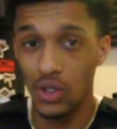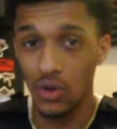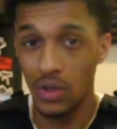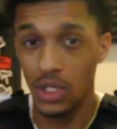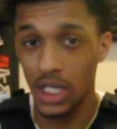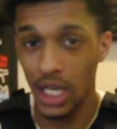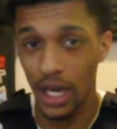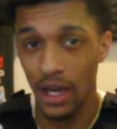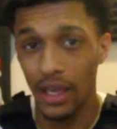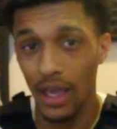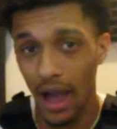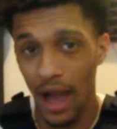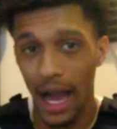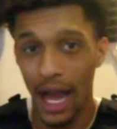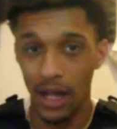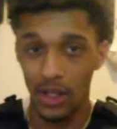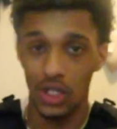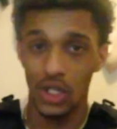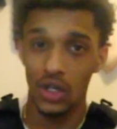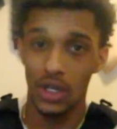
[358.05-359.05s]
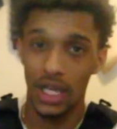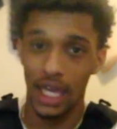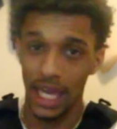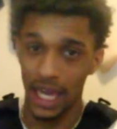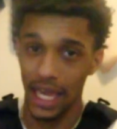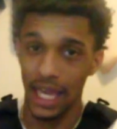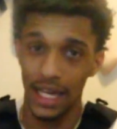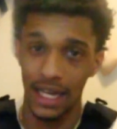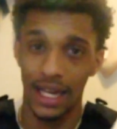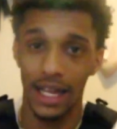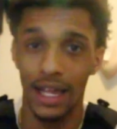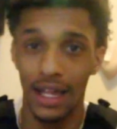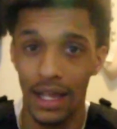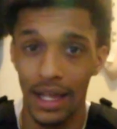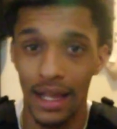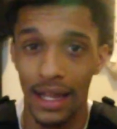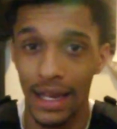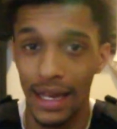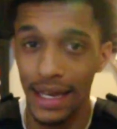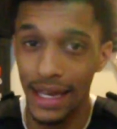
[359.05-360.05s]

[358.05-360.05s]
to tell y'all how to get in the